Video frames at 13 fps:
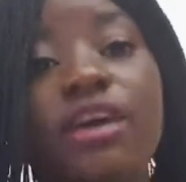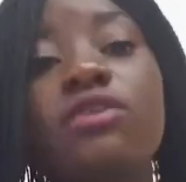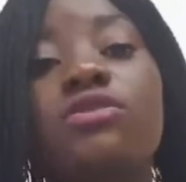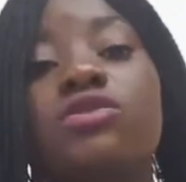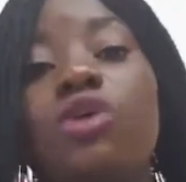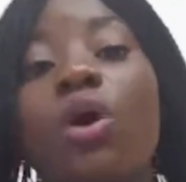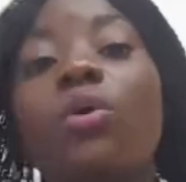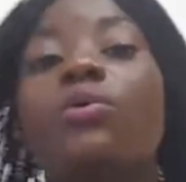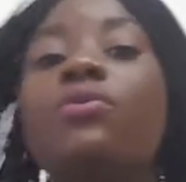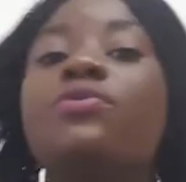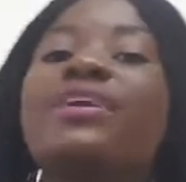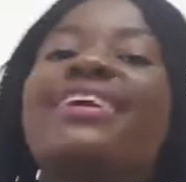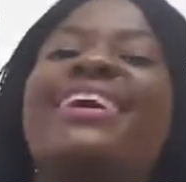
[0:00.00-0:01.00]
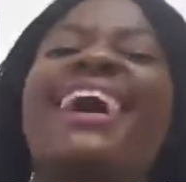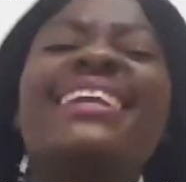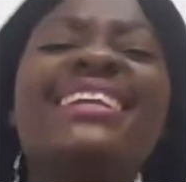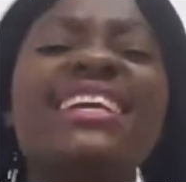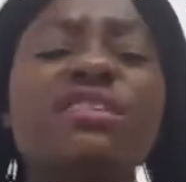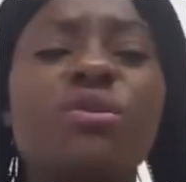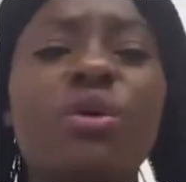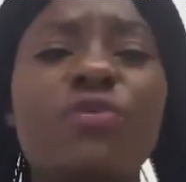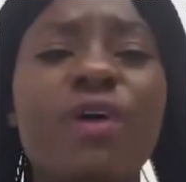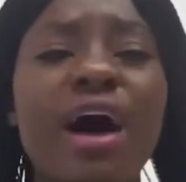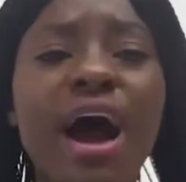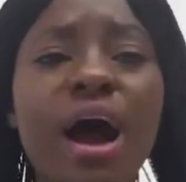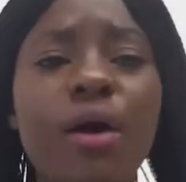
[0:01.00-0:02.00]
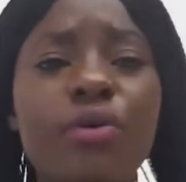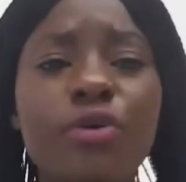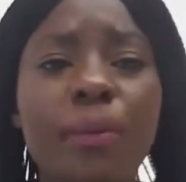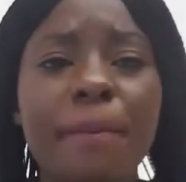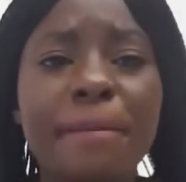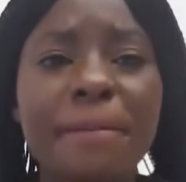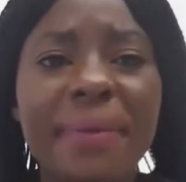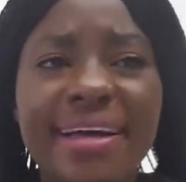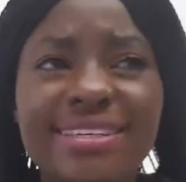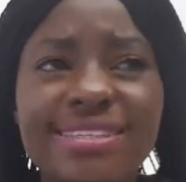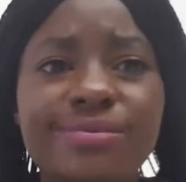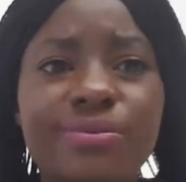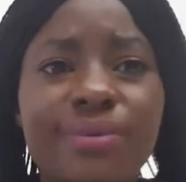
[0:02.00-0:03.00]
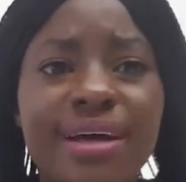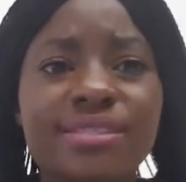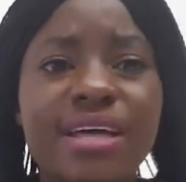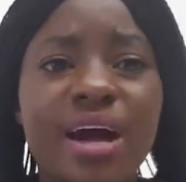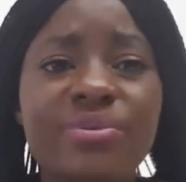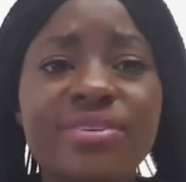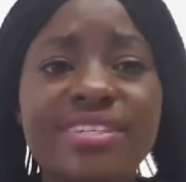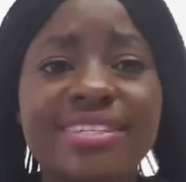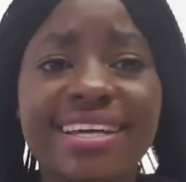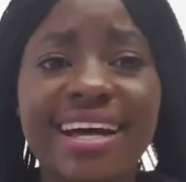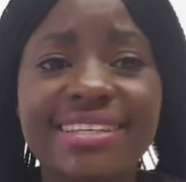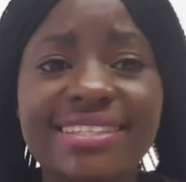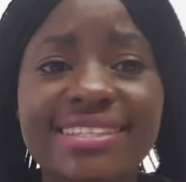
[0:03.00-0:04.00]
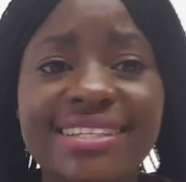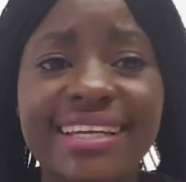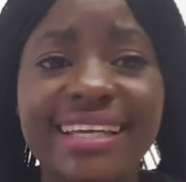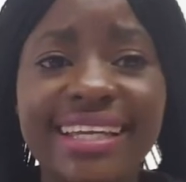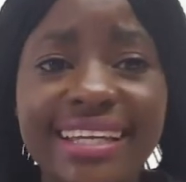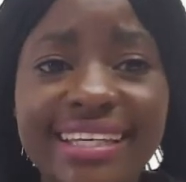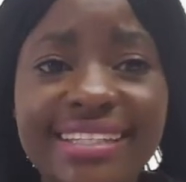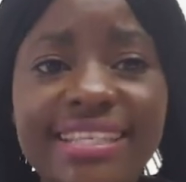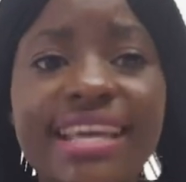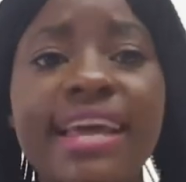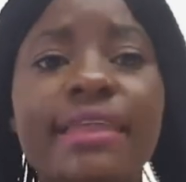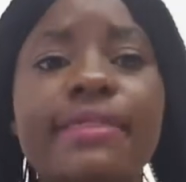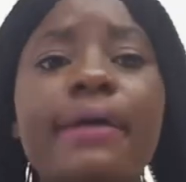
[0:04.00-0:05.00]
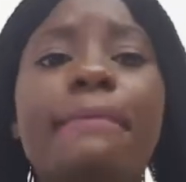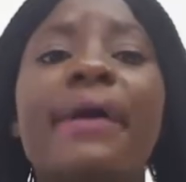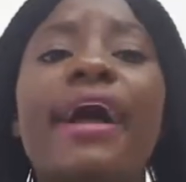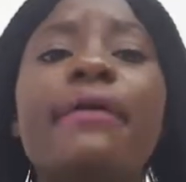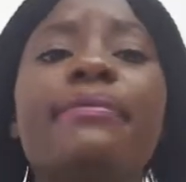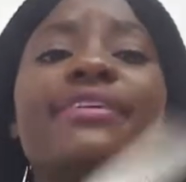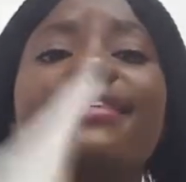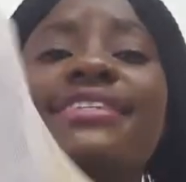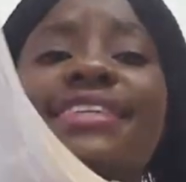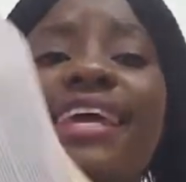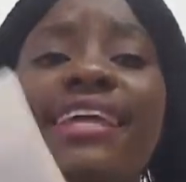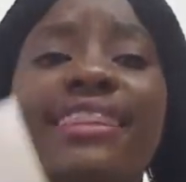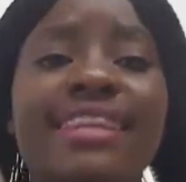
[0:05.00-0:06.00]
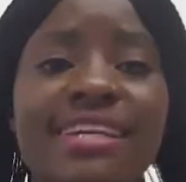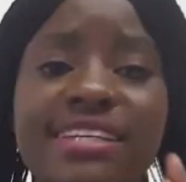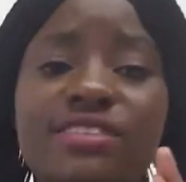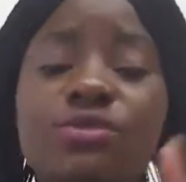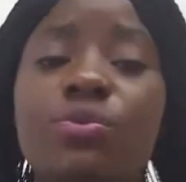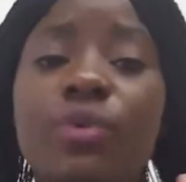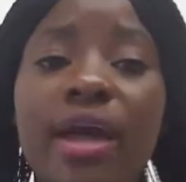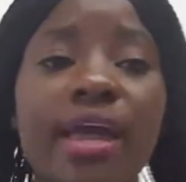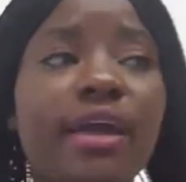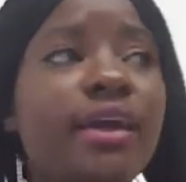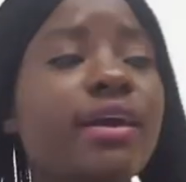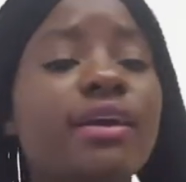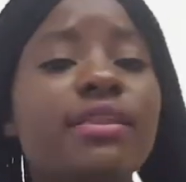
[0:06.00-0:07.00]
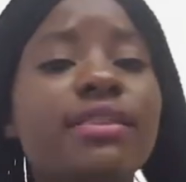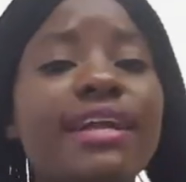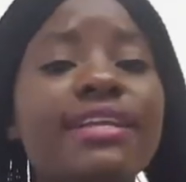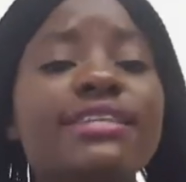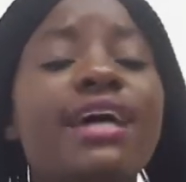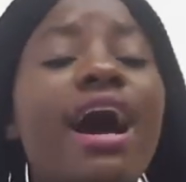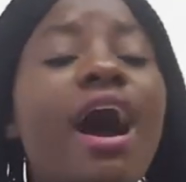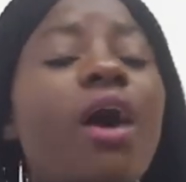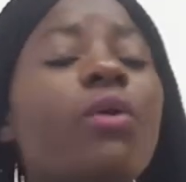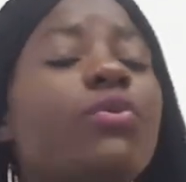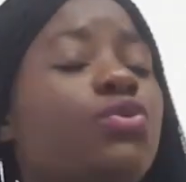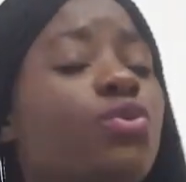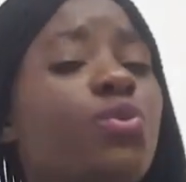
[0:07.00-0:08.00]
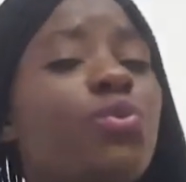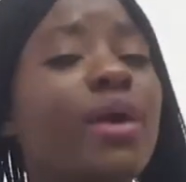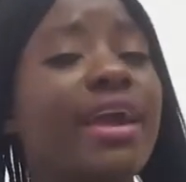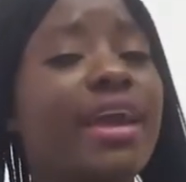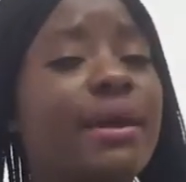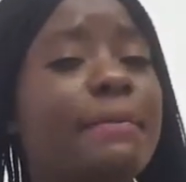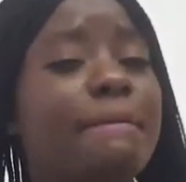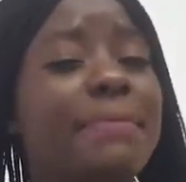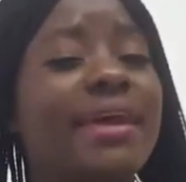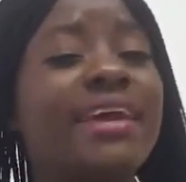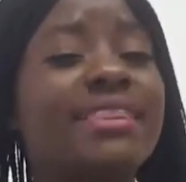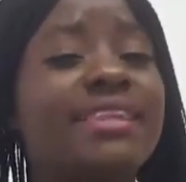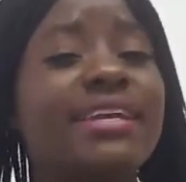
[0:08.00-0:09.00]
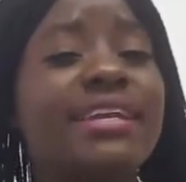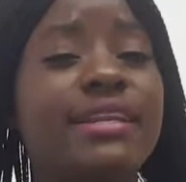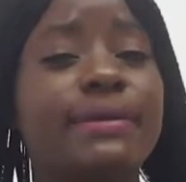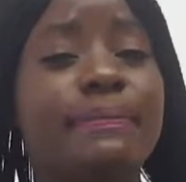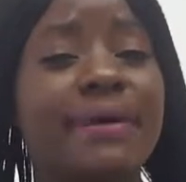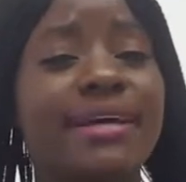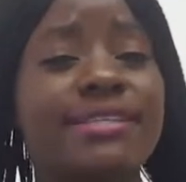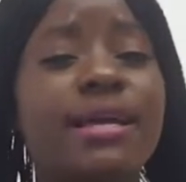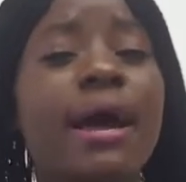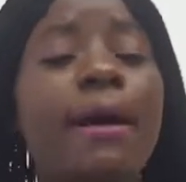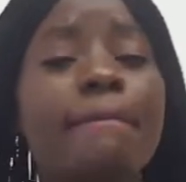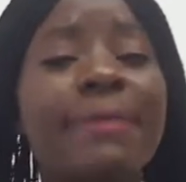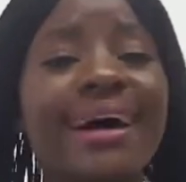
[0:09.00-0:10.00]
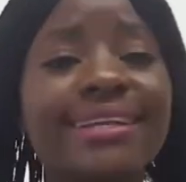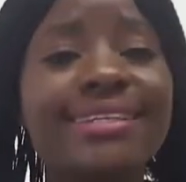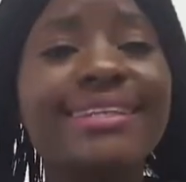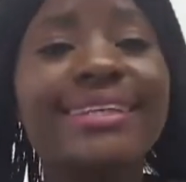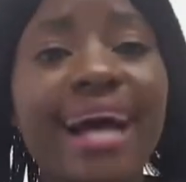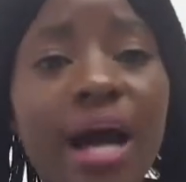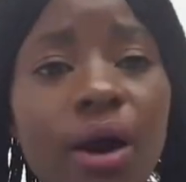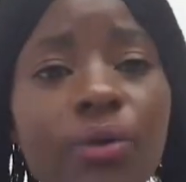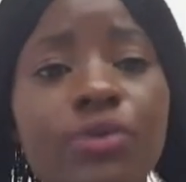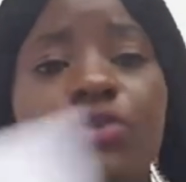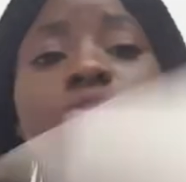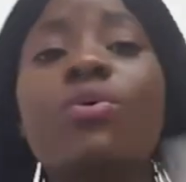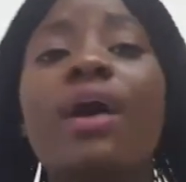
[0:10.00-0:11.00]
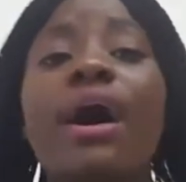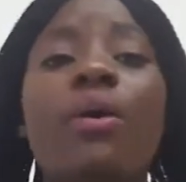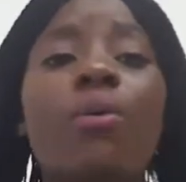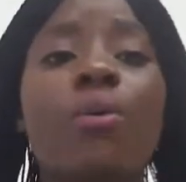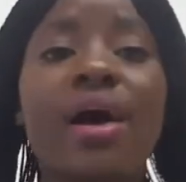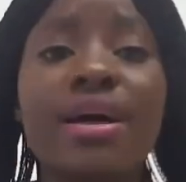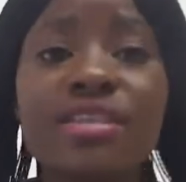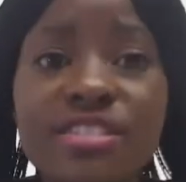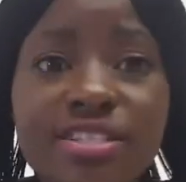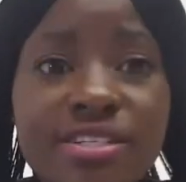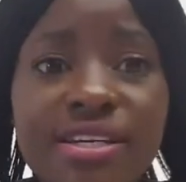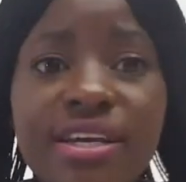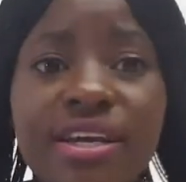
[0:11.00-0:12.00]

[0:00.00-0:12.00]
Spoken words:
So regardless of how your past was, how disgusting is, the Bible says that is how you were back then in the past. But now you are washed,